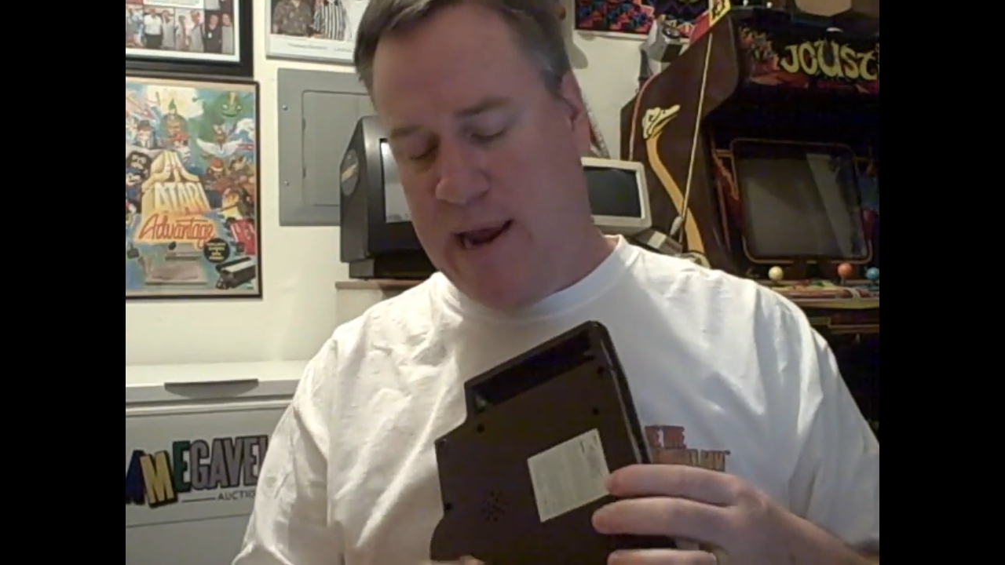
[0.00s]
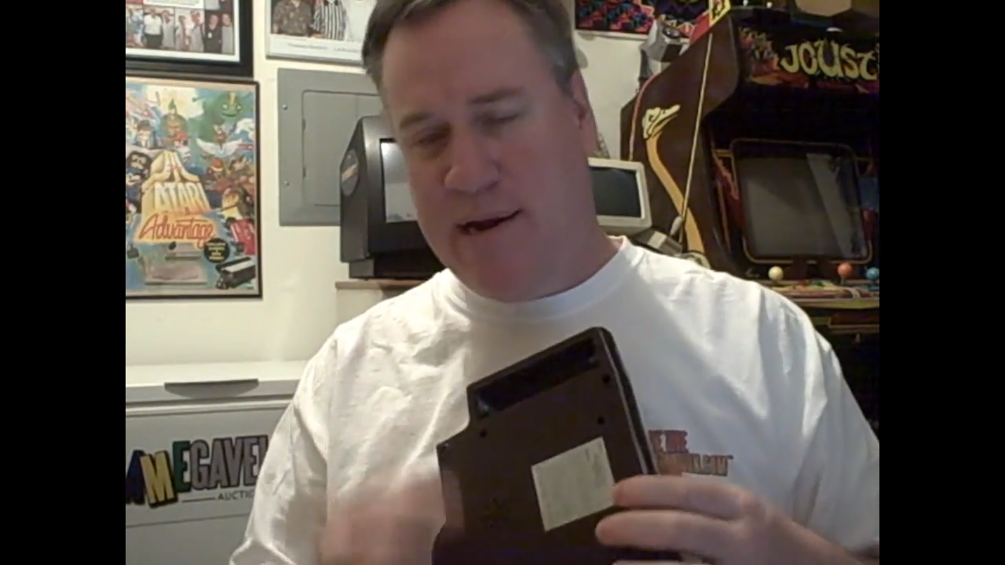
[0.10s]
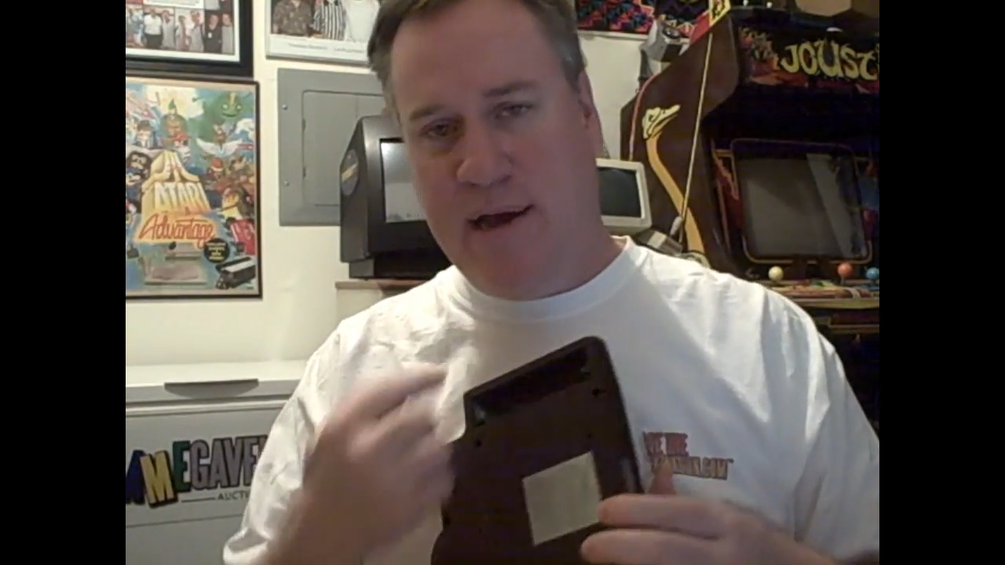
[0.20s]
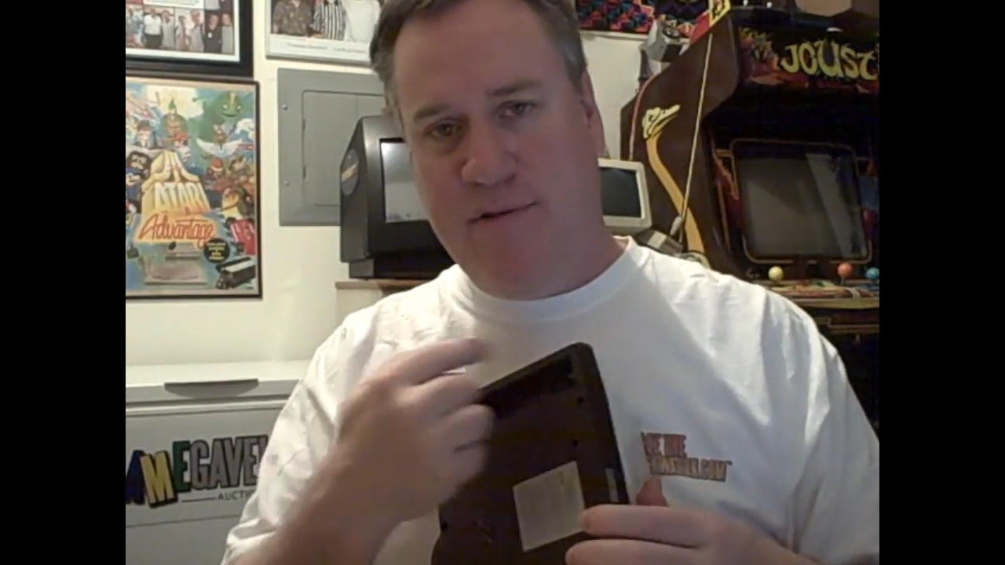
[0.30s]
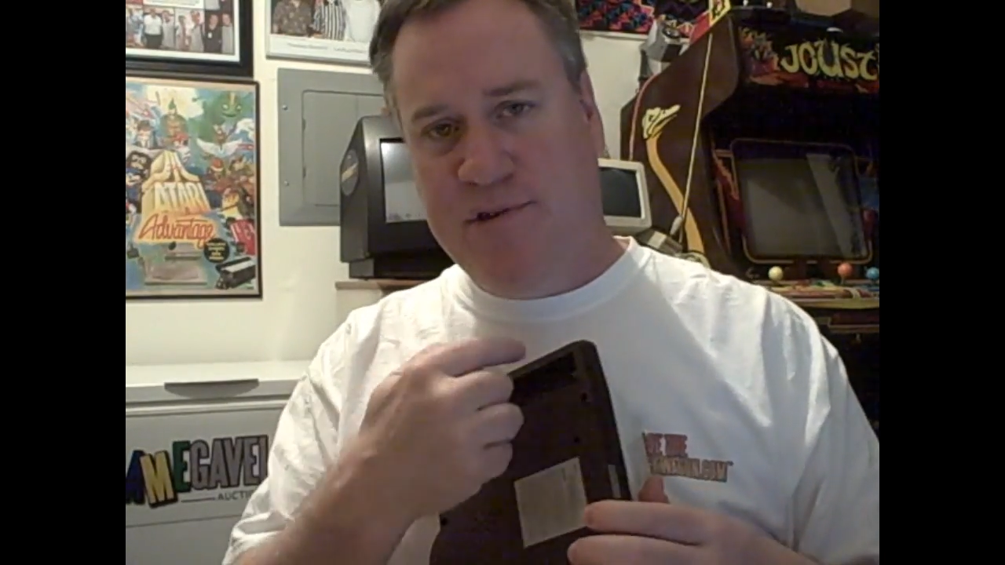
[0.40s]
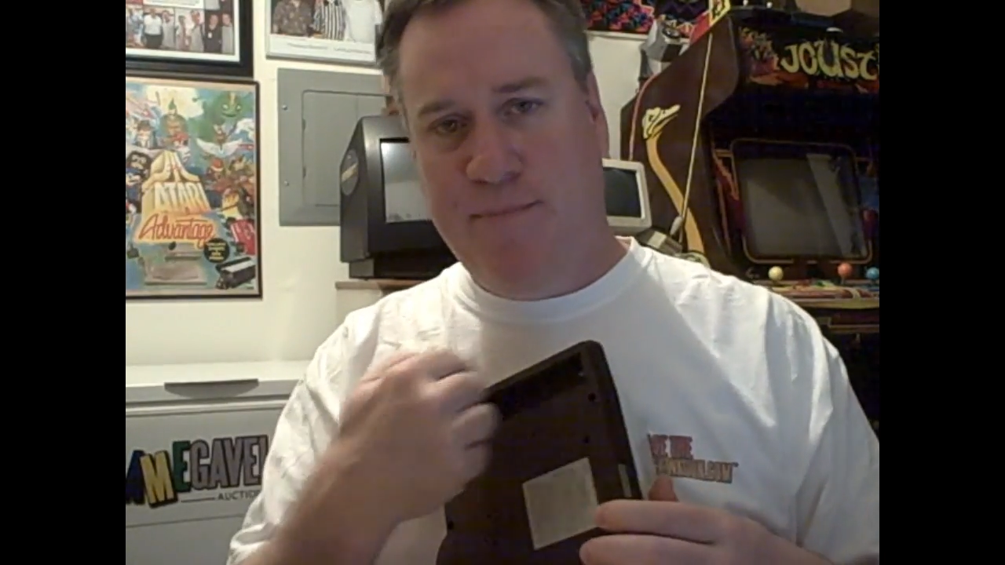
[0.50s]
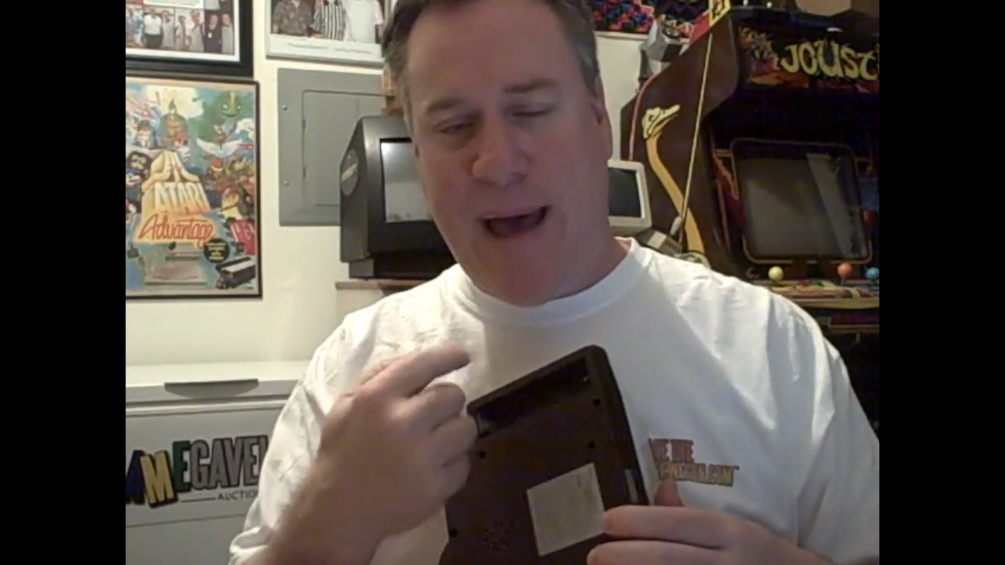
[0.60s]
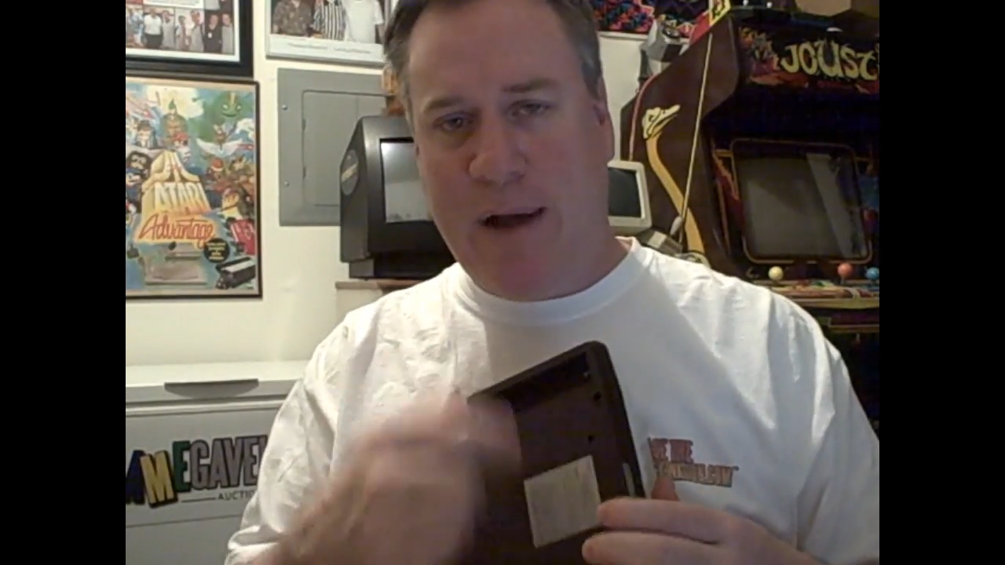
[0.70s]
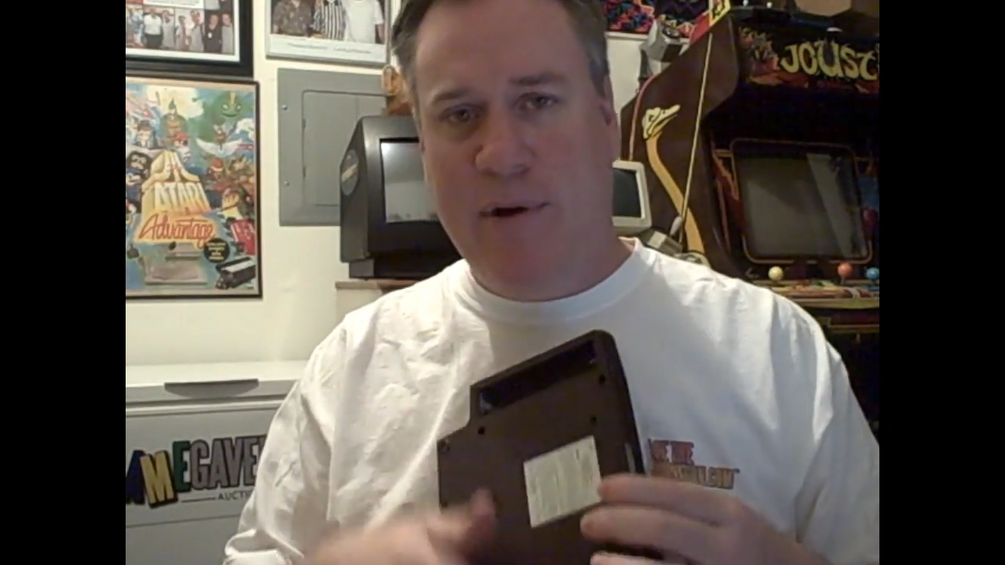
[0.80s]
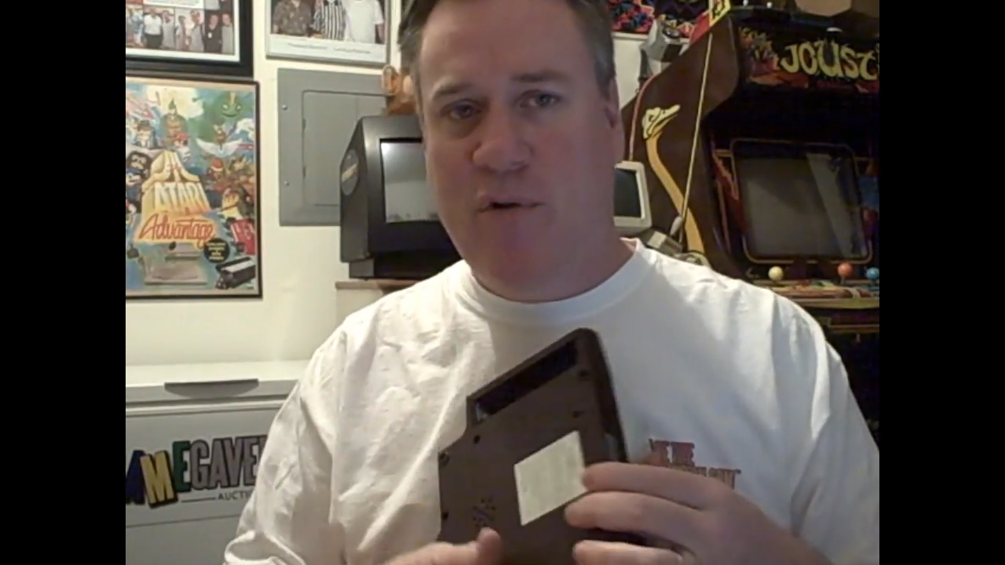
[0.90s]
and there's some
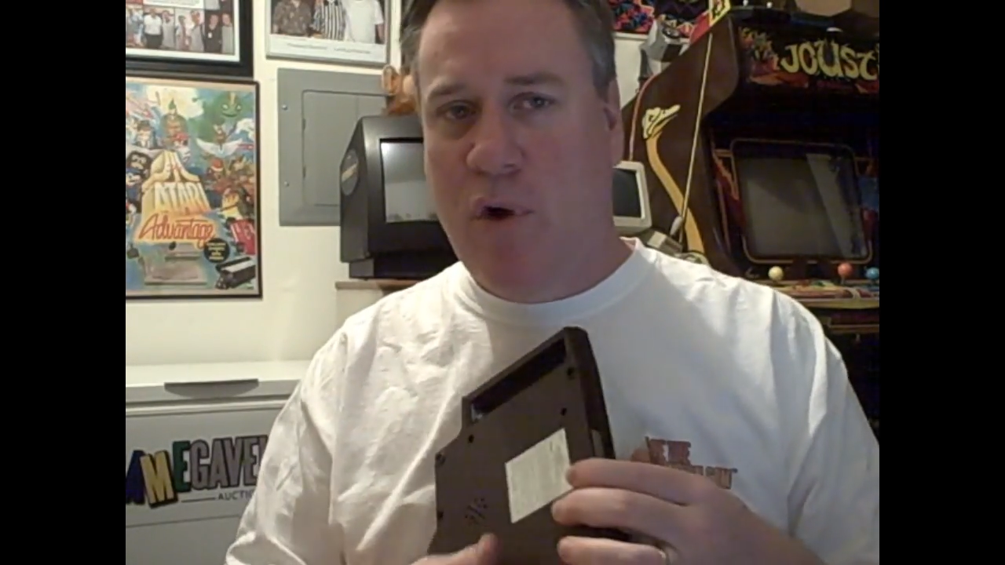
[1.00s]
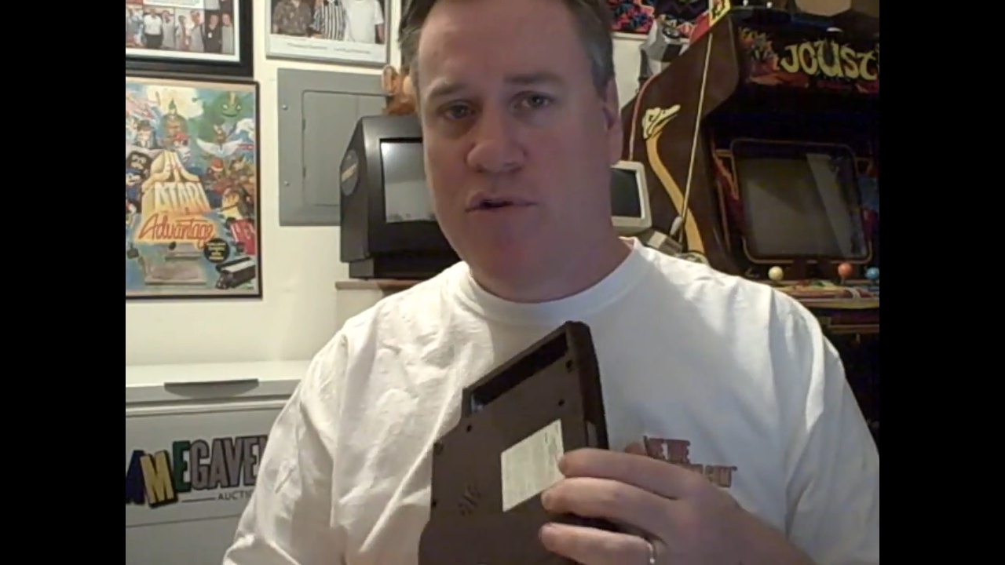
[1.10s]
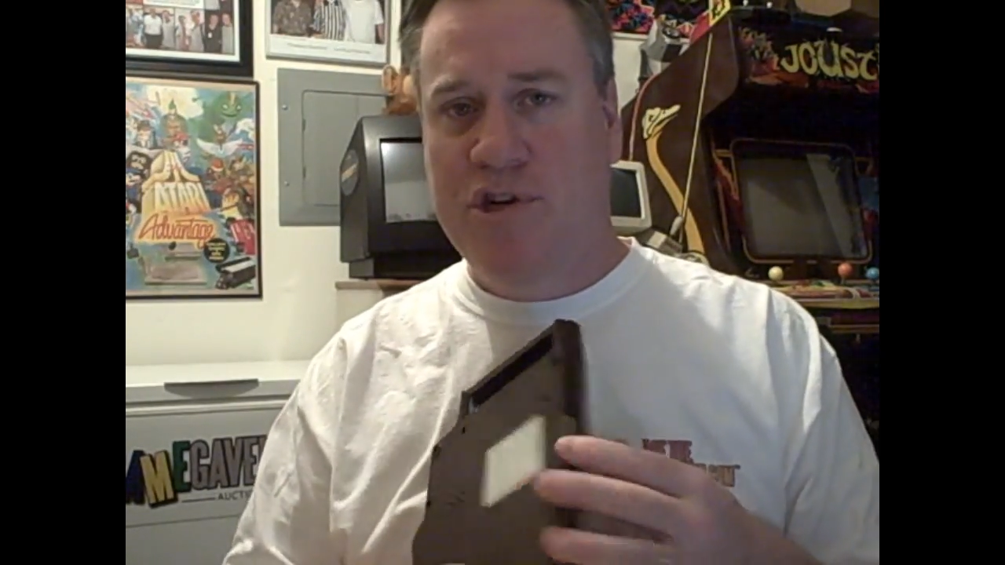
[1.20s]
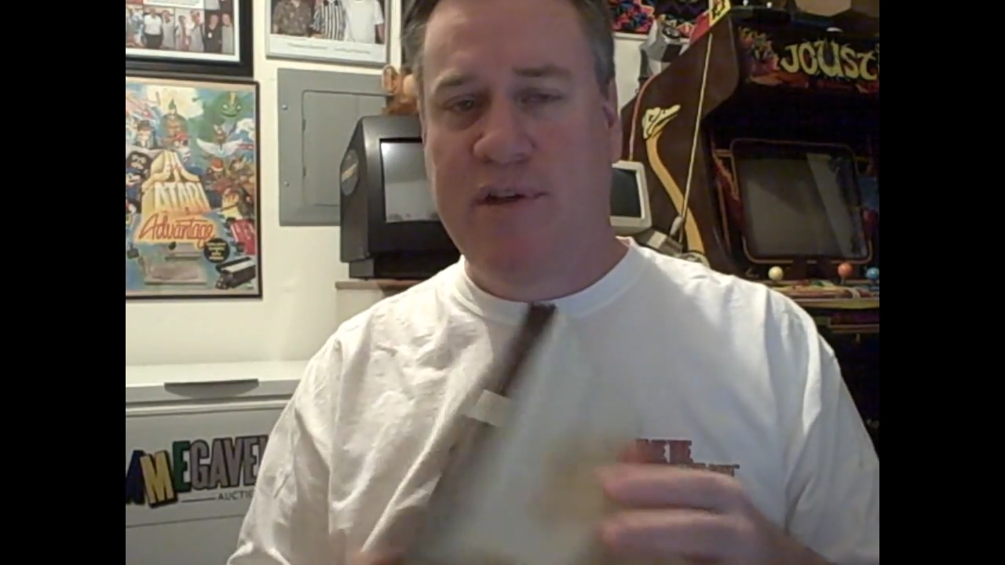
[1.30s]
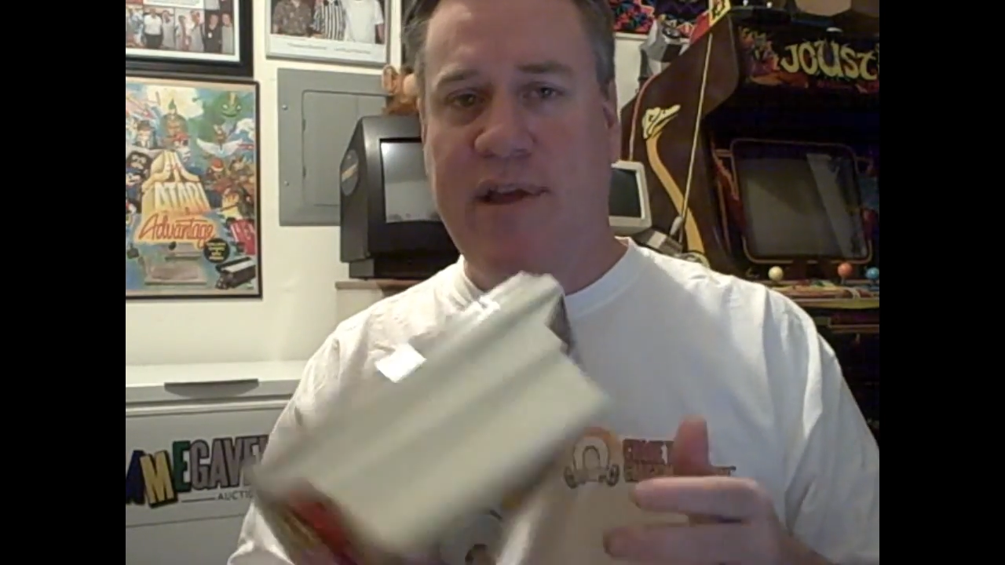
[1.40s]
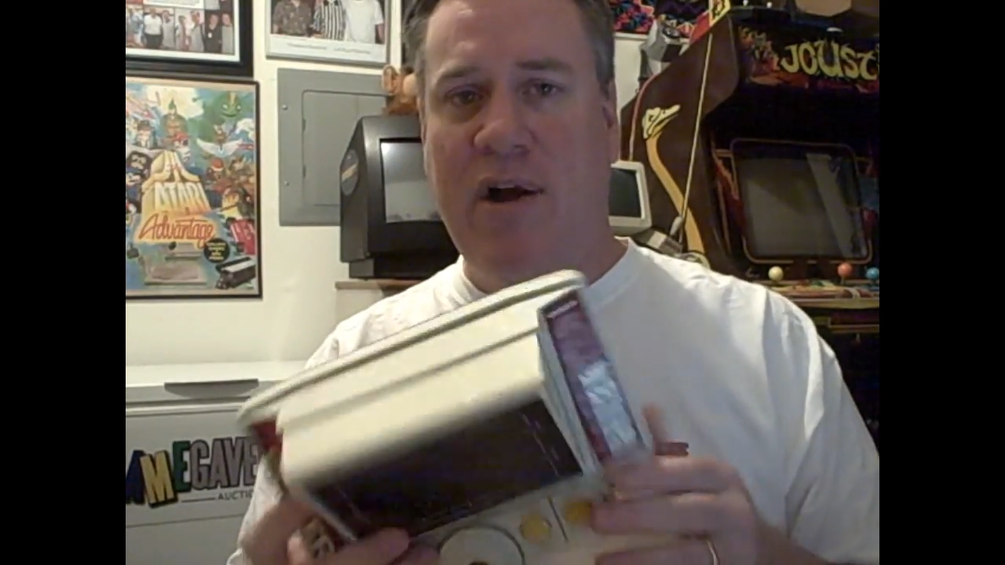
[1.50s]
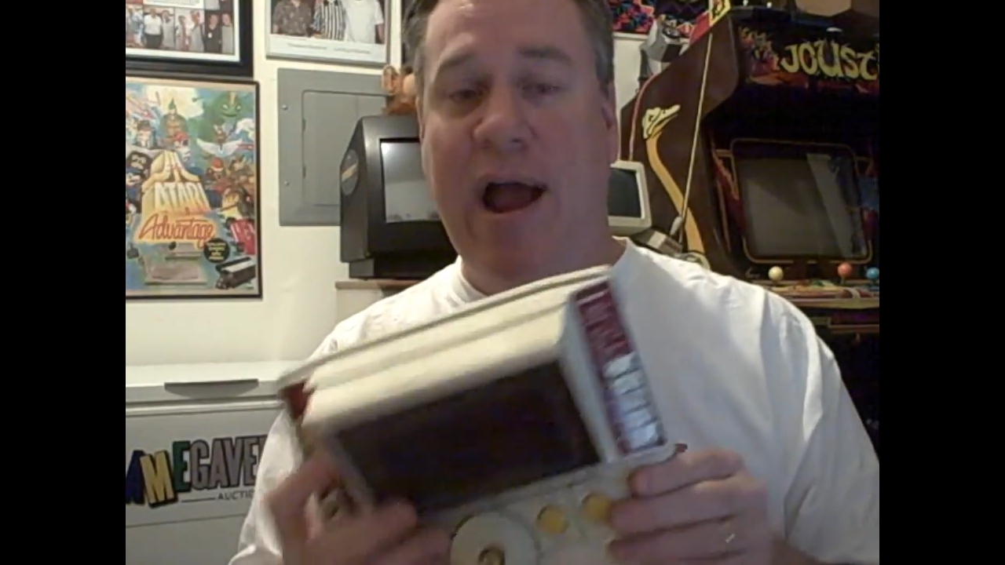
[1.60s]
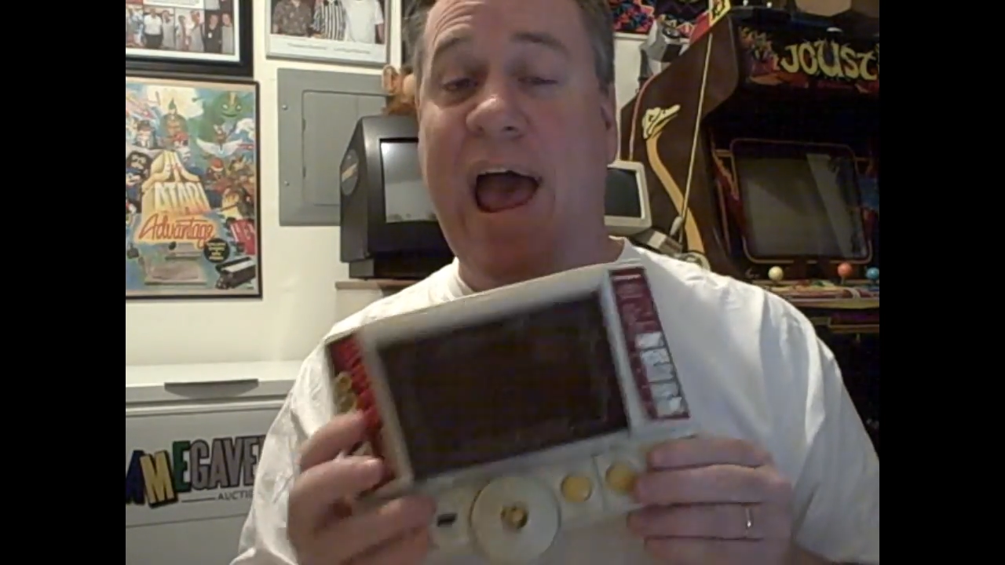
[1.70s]
battery corrosion in there.